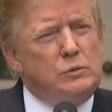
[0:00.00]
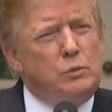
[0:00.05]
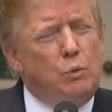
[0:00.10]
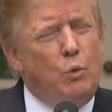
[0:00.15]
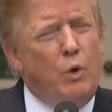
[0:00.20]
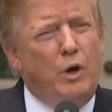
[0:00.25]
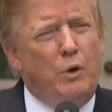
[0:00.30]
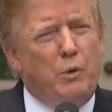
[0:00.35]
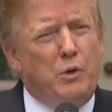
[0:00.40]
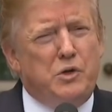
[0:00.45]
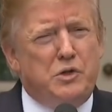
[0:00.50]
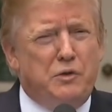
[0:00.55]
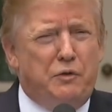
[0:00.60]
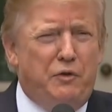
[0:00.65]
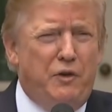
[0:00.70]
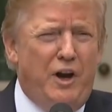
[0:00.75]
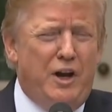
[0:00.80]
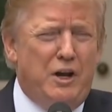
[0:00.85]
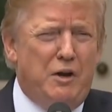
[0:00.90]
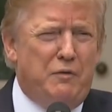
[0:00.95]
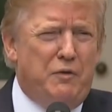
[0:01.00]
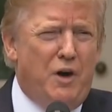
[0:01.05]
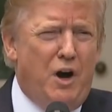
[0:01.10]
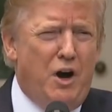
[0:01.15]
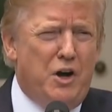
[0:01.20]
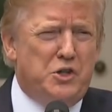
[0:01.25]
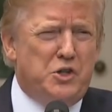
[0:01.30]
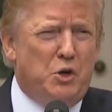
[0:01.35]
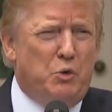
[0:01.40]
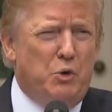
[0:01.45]
One was a friend of
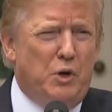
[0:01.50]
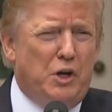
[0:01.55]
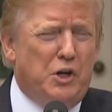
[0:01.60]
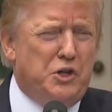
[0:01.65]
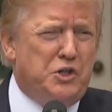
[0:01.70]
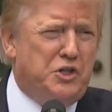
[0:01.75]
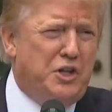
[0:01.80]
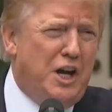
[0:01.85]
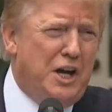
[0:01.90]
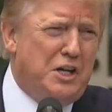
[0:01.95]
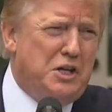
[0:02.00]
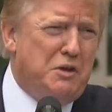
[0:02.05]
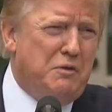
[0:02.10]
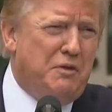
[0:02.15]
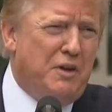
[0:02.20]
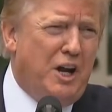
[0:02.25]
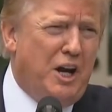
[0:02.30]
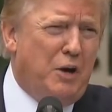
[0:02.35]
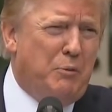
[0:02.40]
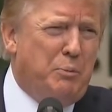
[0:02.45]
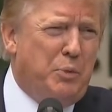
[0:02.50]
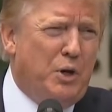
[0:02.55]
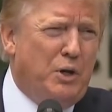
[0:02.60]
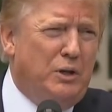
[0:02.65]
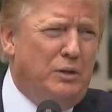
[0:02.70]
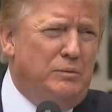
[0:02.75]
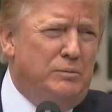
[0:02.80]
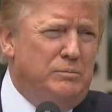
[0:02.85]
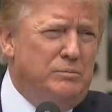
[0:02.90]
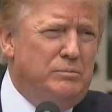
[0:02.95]
ours, a real estate
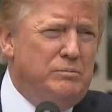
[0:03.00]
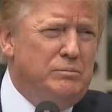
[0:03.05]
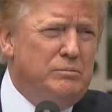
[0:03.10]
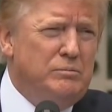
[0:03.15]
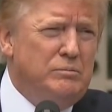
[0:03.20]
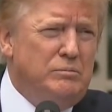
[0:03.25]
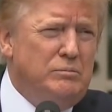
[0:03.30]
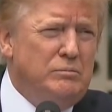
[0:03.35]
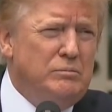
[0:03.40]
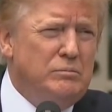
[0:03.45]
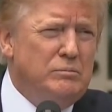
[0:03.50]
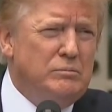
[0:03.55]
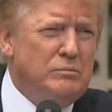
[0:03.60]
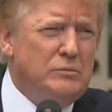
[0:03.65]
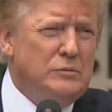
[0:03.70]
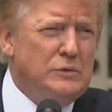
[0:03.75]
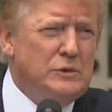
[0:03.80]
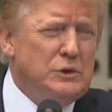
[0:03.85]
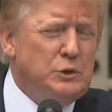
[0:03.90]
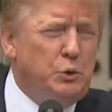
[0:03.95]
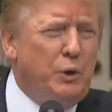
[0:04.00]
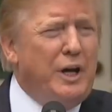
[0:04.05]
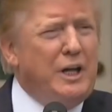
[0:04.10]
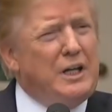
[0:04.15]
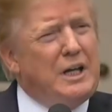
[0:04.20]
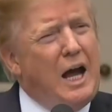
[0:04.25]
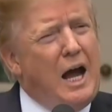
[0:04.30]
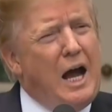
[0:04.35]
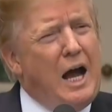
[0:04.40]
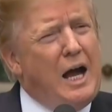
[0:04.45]
developer.
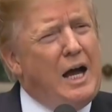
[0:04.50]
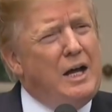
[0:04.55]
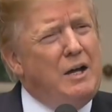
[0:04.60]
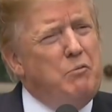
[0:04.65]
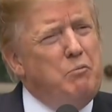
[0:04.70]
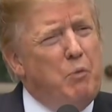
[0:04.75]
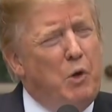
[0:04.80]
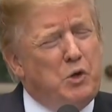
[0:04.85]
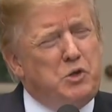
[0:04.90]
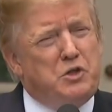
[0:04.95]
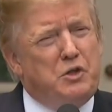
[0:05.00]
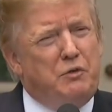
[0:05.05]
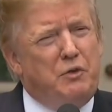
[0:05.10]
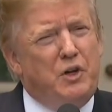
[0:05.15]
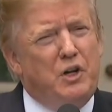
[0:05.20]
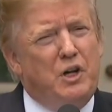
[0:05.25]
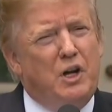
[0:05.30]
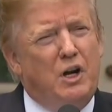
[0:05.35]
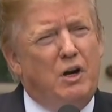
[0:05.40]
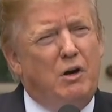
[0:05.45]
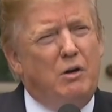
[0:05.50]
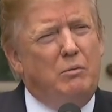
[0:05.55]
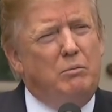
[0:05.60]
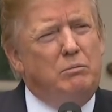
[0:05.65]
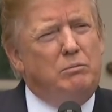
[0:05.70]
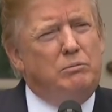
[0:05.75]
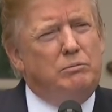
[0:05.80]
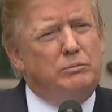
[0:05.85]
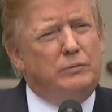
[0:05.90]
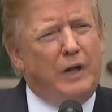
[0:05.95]
Great guy. Most of you know
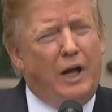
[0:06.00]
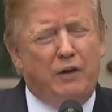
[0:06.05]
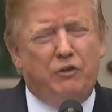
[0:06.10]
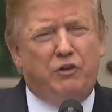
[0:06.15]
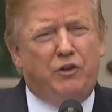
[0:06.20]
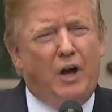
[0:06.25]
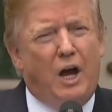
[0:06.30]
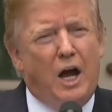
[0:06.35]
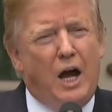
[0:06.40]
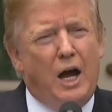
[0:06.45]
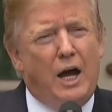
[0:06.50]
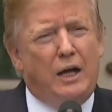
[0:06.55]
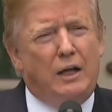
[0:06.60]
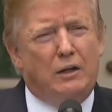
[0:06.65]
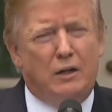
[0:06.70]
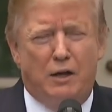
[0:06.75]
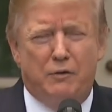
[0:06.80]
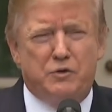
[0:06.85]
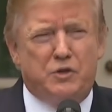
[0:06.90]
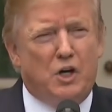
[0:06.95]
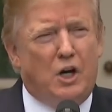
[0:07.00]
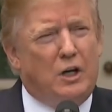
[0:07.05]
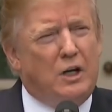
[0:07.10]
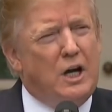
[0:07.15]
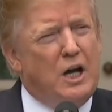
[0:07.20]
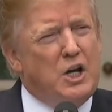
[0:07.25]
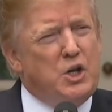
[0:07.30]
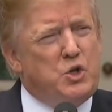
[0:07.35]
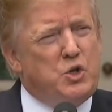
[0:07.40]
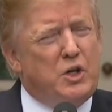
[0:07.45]
him. Nice guy. Loves our
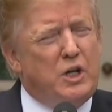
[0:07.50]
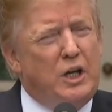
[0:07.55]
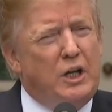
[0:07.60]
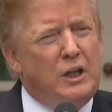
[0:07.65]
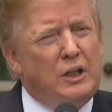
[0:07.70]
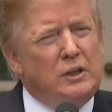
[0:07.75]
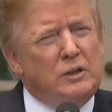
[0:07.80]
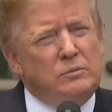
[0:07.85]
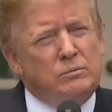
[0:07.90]
country.